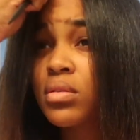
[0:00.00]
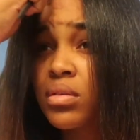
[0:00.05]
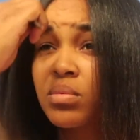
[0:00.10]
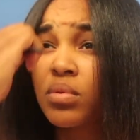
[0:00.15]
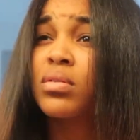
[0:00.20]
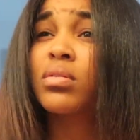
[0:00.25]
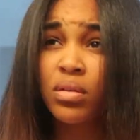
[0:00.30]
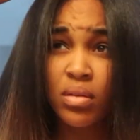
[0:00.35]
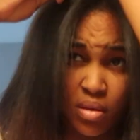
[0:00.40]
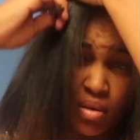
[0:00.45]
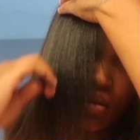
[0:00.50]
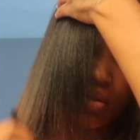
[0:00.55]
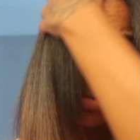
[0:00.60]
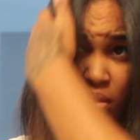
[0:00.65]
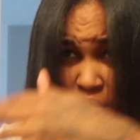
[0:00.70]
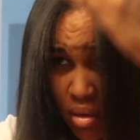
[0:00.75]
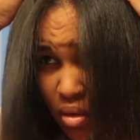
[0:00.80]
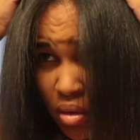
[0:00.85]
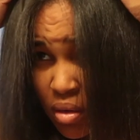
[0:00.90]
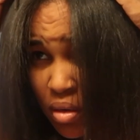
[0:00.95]
And there you
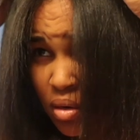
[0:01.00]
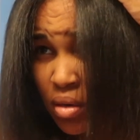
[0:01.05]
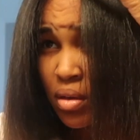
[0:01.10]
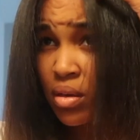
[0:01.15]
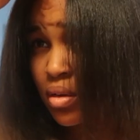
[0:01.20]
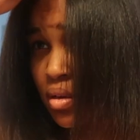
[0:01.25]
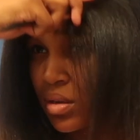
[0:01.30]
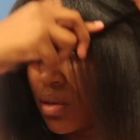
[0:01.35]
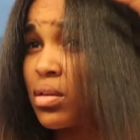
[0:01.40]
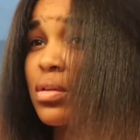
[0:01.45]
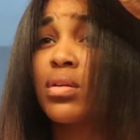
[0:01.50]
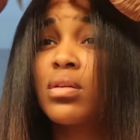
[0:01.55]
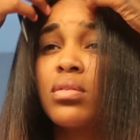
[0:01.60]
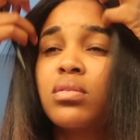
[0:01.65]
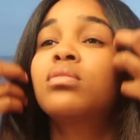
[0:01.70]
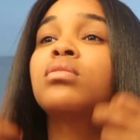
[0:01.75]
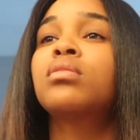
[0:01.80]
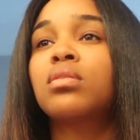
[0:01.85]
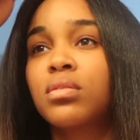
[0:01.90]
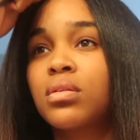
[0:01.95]
go. So
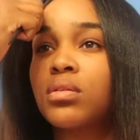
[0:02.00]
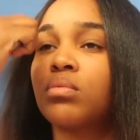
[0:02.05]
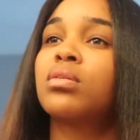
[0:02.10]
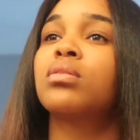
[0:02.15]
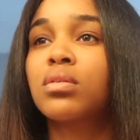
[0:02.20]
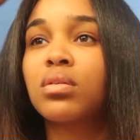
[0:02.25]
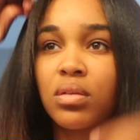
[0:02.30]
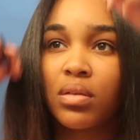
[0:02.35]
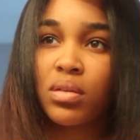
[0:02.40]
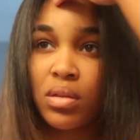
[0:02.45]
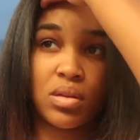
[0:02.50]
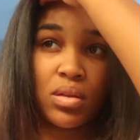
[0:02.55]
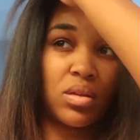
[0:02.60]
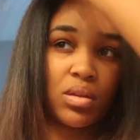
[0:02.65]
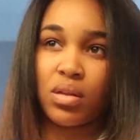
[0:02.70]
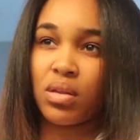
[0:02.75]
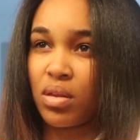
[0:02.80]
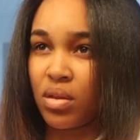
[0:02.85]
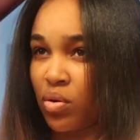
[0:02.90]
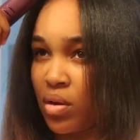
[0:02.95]
that's done.
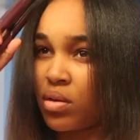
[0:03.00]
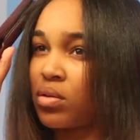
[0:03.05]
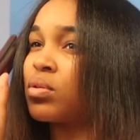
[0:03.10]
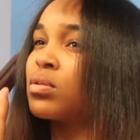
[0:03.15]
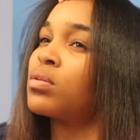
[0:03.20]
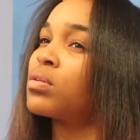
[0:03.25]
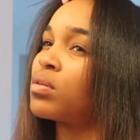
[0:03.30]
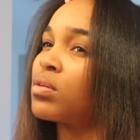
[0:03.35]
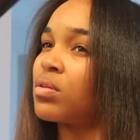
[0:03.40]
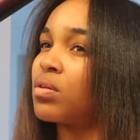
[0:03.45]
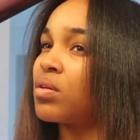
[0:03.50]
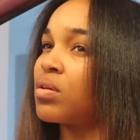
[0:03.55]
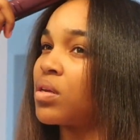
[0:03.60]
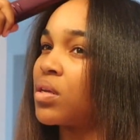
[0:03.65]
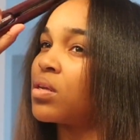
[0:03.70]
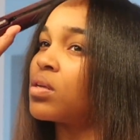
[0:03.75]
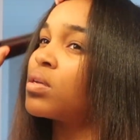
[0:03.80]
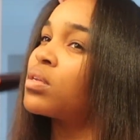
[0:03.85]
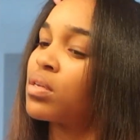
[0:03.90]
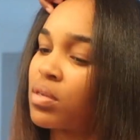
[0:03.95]
That's simple and
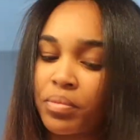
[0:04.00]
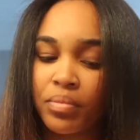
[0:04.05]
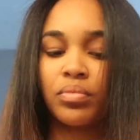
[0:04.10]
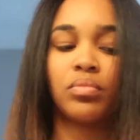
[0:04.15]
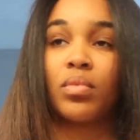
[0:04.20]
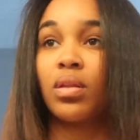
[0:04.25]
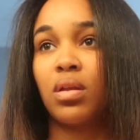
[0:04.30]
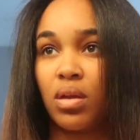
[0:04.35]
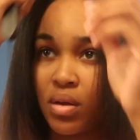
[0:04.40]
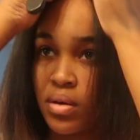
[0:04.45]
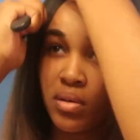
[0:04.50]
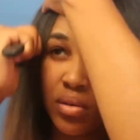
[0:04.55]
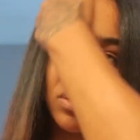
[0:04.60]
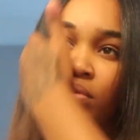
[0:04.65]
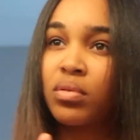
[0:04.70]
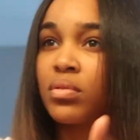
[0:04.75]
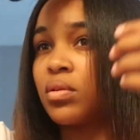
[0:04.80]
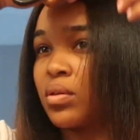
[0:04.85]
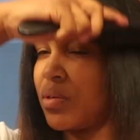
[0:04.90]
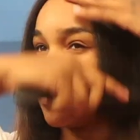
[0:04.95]
easy. I just
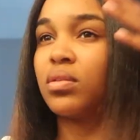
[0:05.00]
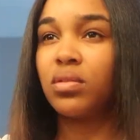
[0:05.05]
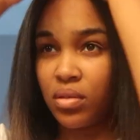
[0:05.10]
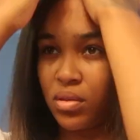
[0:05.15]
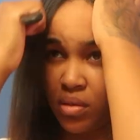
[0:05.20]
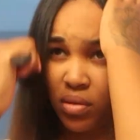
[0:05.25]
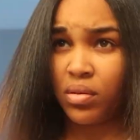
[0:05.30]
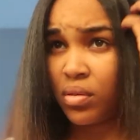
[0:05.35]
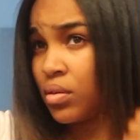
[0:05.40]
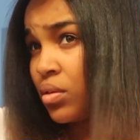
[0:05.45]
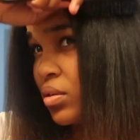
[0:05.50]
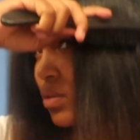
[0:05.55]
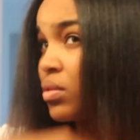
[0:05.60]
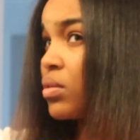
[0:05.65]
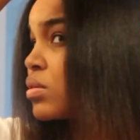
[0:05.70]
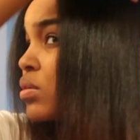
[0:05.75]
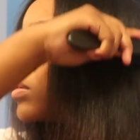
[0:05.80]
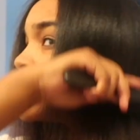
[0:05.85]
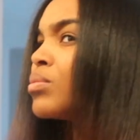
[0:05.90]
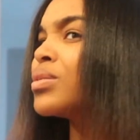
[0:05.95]
flat iron the ends
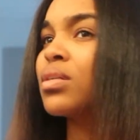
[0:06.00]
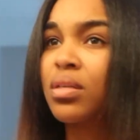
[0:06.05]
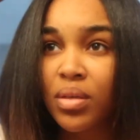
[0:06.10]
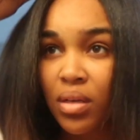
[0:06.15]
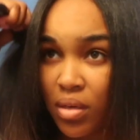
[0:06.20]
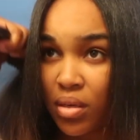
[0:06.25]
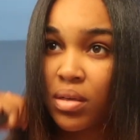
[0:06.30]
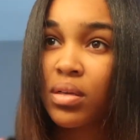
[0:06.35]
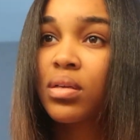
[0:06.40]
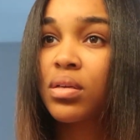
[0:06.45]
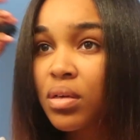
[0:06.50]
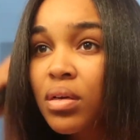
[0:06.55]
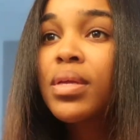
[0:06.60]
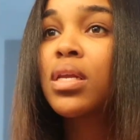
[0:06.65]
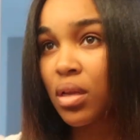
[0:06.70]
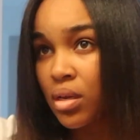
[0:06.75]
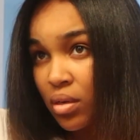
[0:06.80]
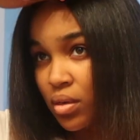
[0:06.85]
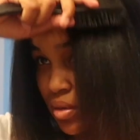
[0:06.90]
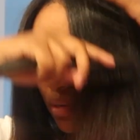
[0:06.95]
sometimes because they be
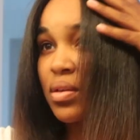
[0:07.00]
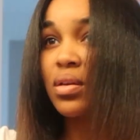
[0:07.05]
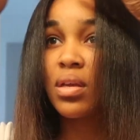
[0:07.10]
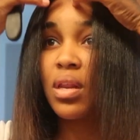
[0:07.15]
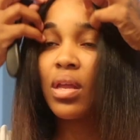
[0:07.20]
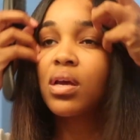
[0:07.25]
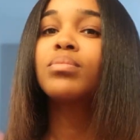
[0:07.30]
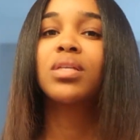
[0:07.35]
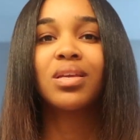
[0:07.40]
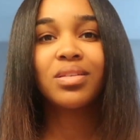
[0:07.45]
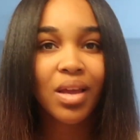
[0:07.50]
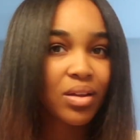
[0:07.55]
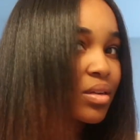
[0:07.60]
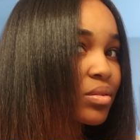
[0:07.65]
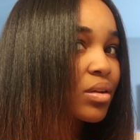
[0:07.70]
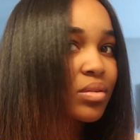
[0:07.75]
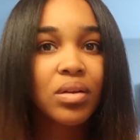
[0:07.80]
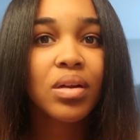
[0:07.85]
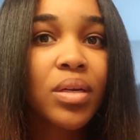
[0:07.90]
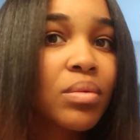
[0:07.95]
really stubborn a
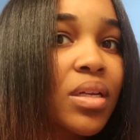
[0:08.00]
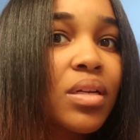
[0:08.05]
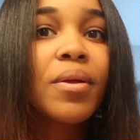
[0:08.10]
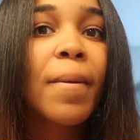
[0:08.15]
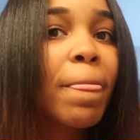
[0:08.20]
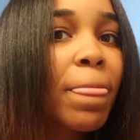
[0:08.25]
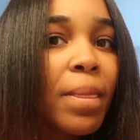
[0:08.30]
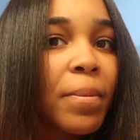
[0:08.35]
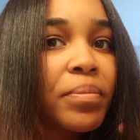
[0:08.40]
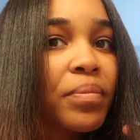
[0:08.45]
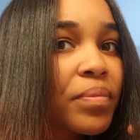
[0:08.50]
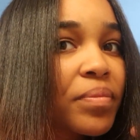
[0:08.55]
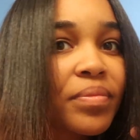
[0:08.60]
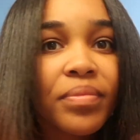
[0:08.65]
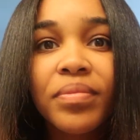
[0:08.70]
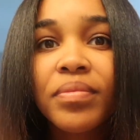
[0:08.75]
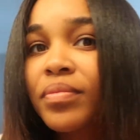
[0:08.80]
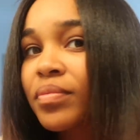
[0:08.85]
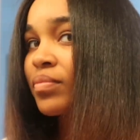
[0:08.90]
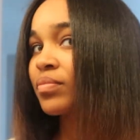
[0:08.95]
lot of the time.
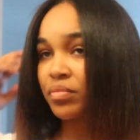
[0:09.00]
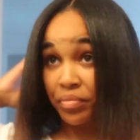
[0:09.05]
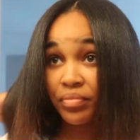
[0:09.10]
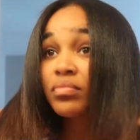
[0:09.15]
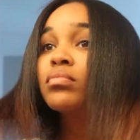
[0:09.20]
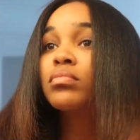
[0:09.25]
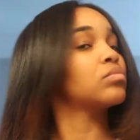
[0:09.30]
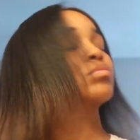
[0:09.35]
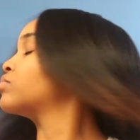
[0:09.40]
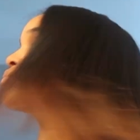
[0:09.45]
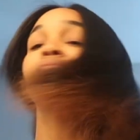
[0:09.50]
But you